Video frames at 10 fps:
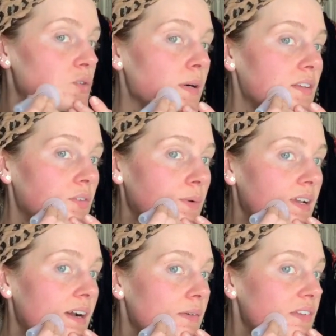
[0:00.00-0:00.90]
twice a
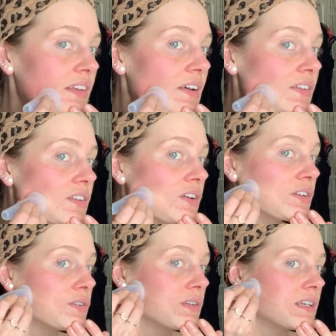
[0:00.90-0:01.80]
week, I would say is all
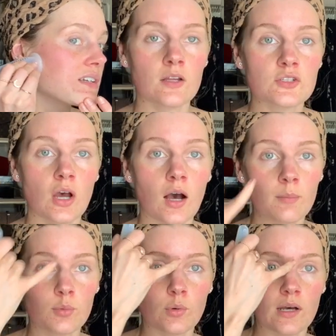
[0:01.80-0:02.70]
you need. On
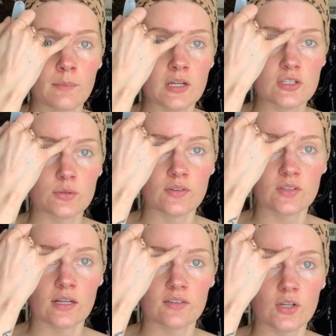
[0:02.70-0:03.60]
top, what I'm gonna do is
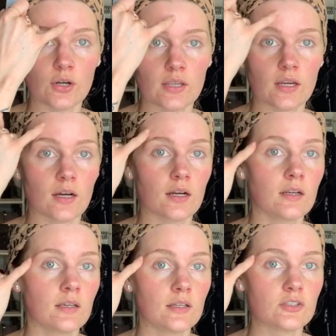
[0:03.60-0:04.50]
kind of start
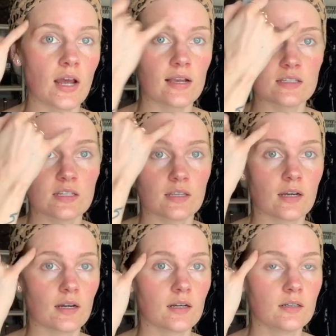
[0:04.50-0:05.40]
here and drag it to
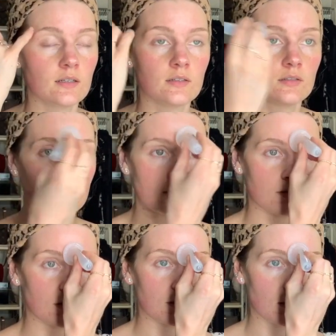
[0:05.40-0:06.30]
here
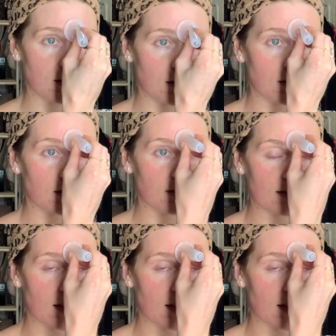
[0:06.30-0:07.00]
because that's